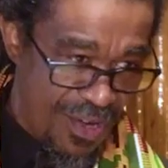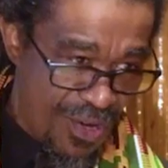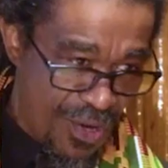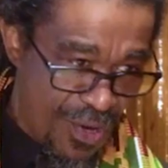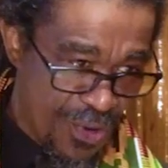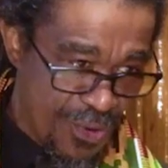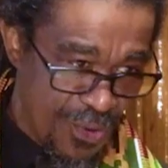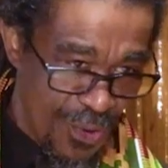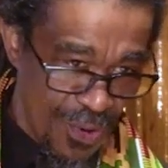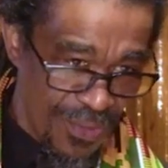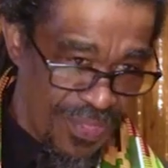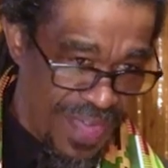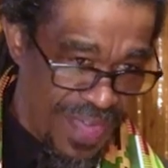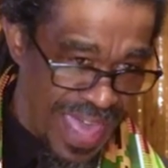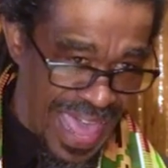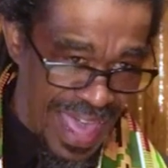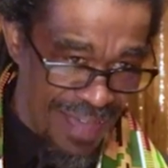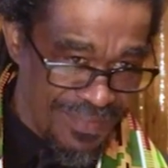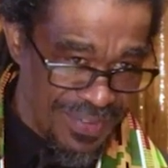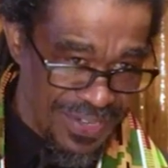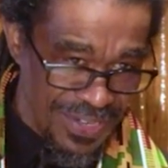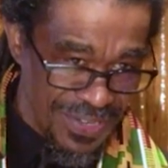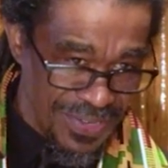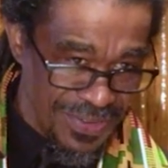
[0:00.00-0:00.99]
on North
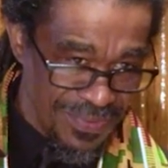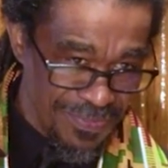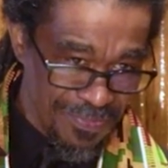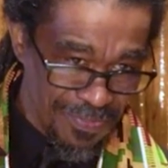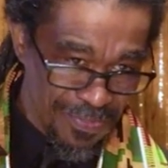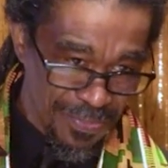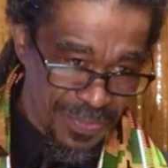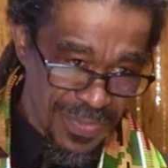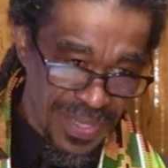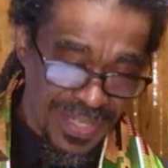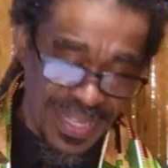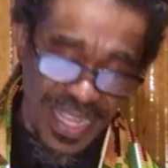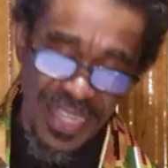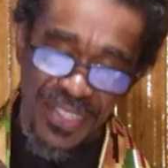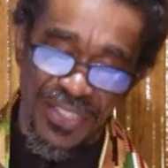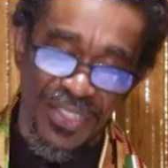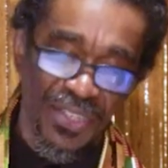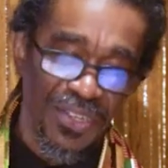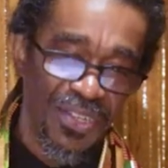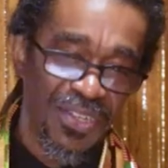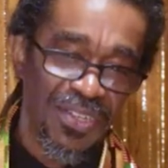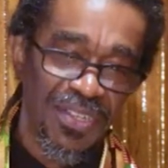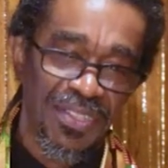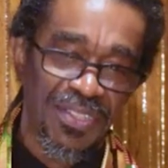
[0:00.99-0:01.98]
Avenue, they used
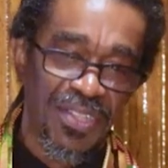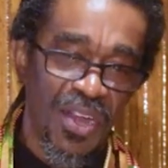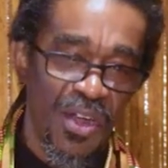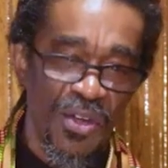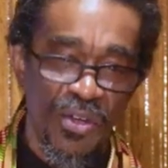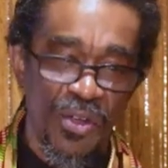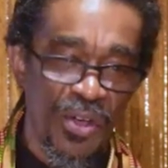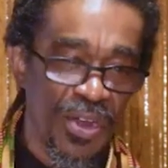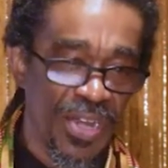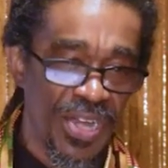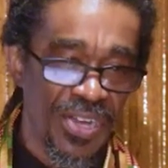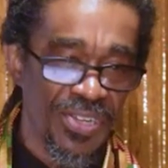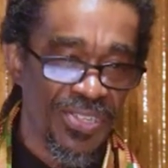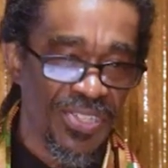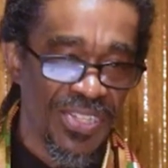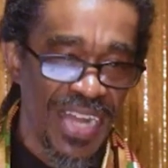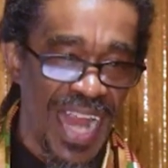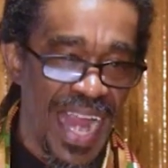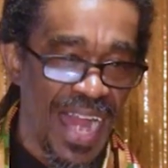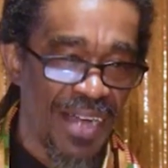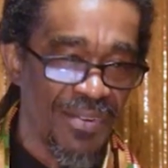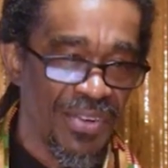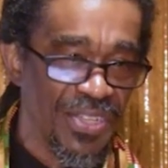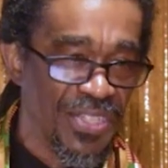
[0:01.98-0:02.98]
to turn on their
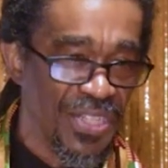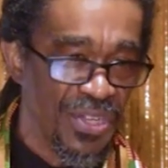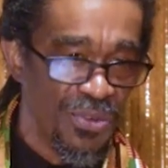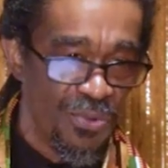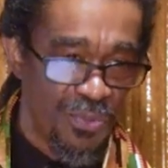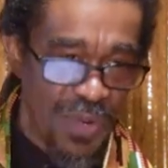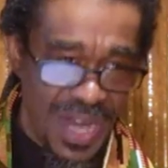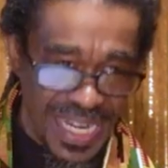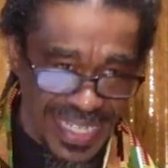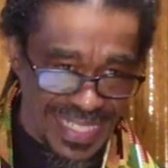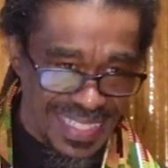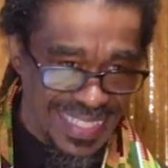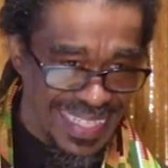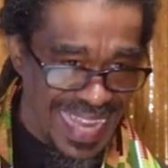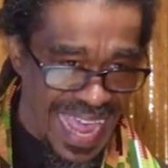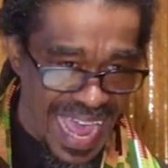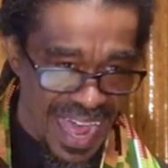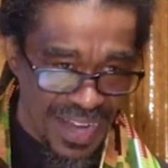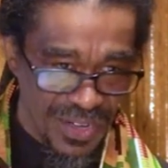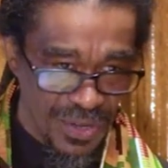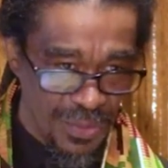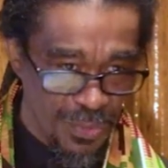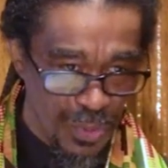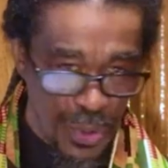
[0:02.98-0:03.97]
sirens and race
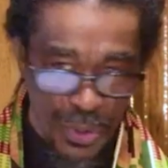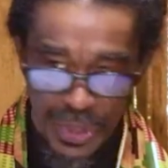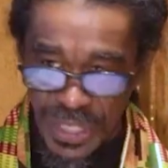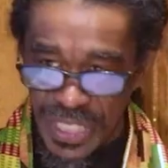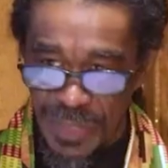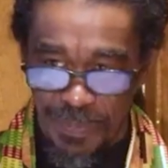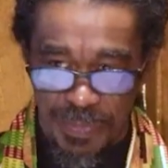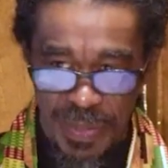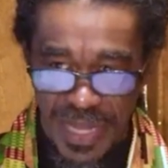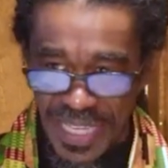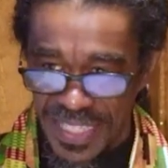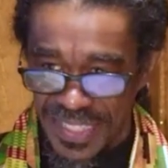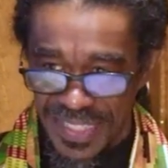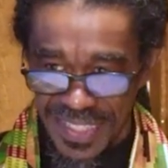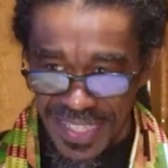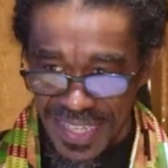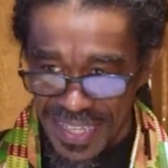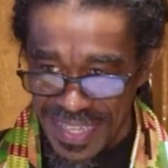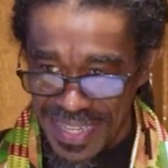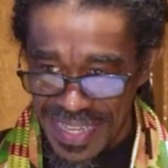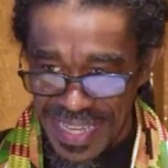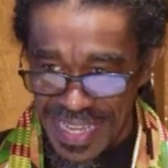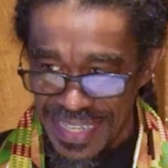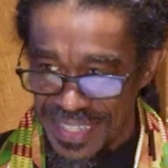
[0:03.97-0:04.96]
down to Rudy's
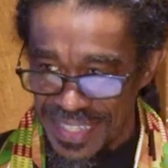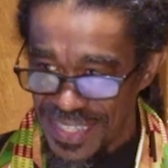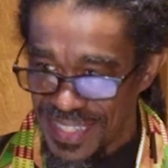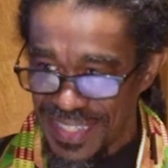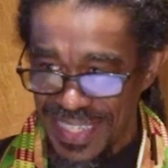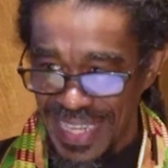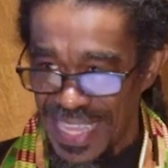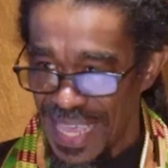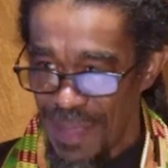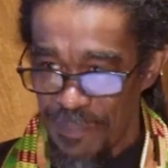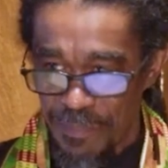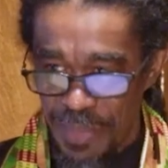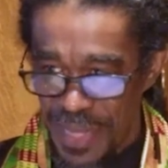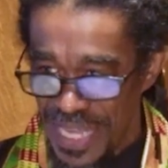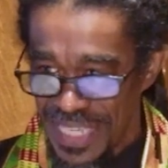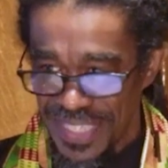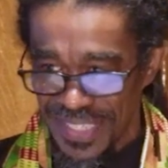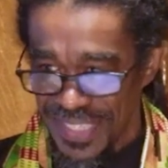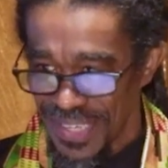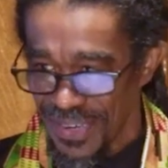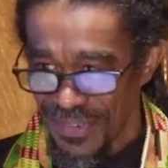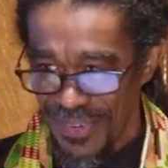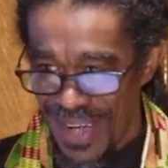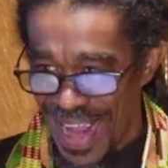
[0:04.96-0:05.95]
Pizza just to get
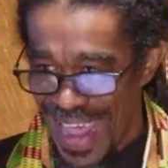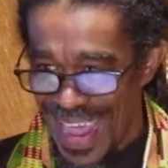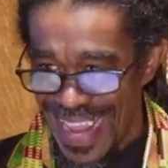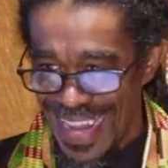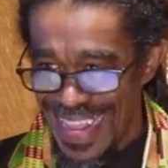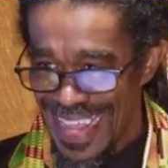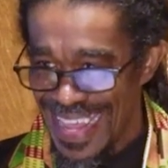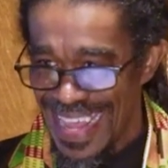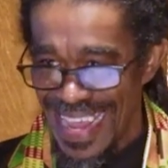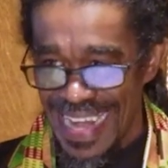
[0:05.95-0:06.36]
pizza, right?